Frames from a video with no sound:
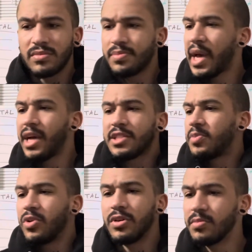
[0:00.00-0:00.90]

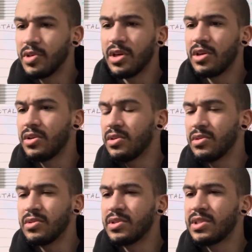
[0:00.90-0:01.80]
passport
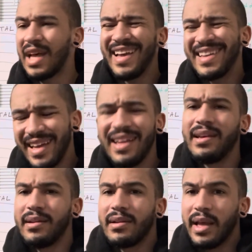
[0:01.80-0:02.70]
bros, I get
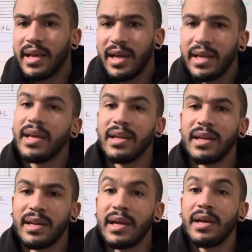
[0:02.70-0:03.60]
it and I